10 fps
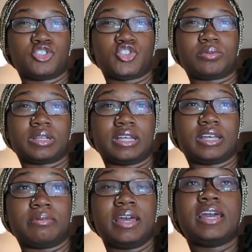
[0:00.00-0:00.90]
strip
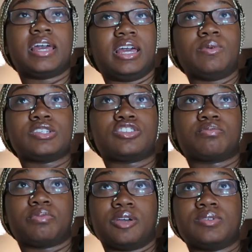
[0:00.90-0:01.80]
club. It was
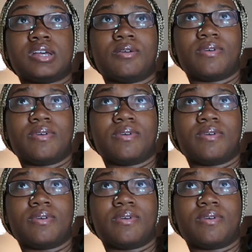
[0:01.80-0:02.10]
all